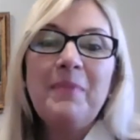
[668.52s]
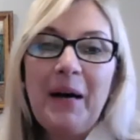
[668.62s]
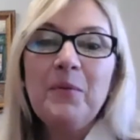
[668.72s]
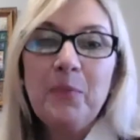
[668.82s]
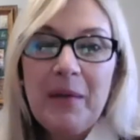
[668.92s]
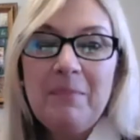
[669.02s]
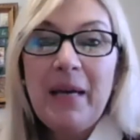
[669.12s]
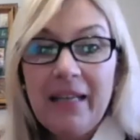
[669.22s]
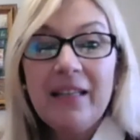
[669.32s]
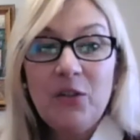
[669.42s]
But we
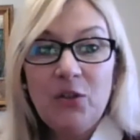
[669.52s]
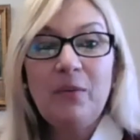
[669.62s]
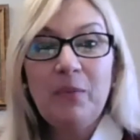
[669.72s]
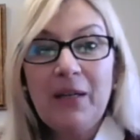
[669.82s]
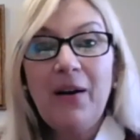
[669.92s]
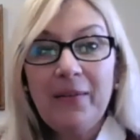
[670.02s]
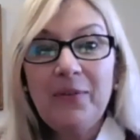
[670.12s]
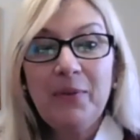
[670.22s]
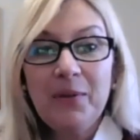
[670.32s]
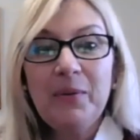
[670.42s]
managed and we
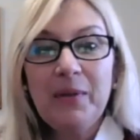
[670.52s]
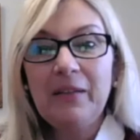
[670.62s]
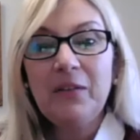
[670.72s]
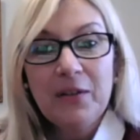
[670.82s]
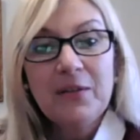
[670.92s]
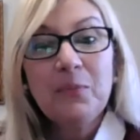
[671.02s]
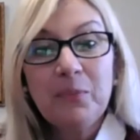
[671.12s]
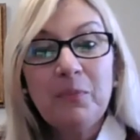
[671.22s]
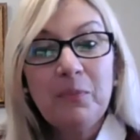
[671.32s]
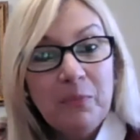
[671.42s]
got through, and it looks
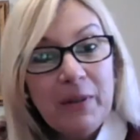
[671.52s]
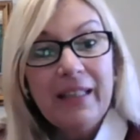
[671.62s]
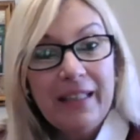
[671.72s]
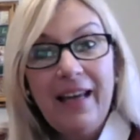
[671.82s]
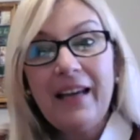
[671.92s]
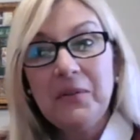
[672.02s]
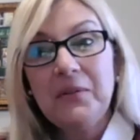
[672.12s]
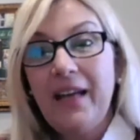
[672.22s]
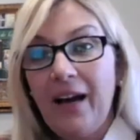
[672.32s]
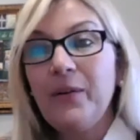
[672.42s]
really nice
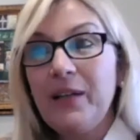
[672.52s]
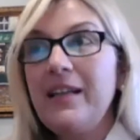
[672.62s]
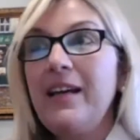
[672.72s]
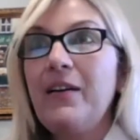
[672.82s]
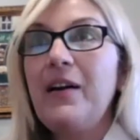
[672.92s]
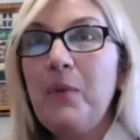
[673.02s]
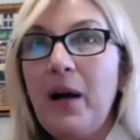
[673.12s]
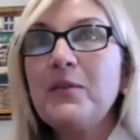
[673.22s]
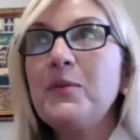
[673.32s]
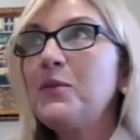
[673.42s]
now in here.
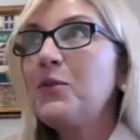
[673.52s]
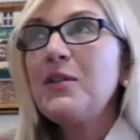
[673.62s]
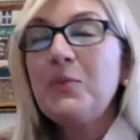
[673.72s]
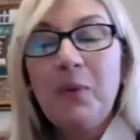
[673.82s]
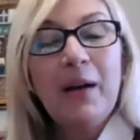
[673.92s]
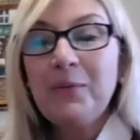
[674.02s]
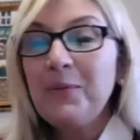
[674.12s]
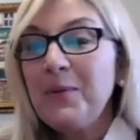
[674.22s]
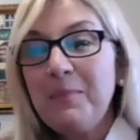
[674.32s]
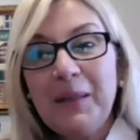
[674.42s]
Just walked
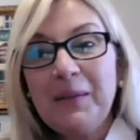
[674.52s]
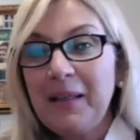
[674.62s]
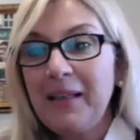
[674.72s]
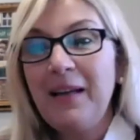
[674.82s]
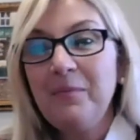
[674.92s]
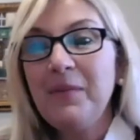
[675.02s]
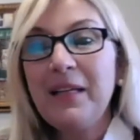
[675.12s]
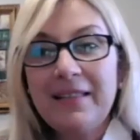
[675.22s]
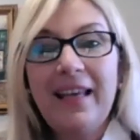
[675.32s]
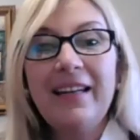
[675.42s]
through the building, and I'm
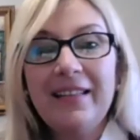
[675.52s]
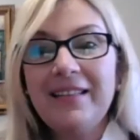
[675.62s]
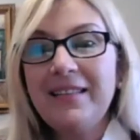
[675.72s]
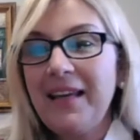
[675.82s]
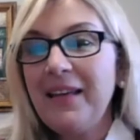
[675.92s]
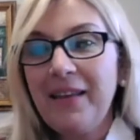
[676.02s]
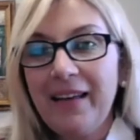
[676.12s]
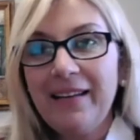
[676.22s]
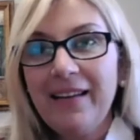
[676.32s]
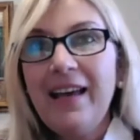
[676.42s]
excited to say
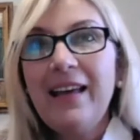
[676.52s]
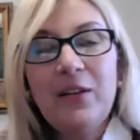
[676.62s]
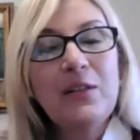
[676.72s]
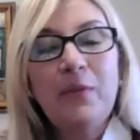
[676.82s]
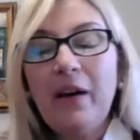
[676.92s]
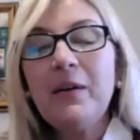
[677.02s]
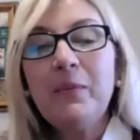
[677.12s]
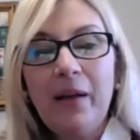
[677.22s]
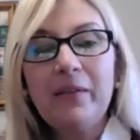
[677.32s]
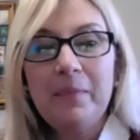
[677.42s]
that it looks very
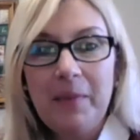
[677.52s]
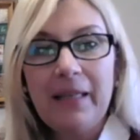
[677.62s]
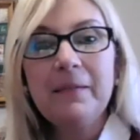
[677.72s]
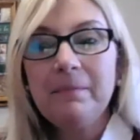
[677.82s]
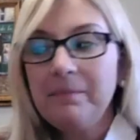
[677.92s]
welcoming.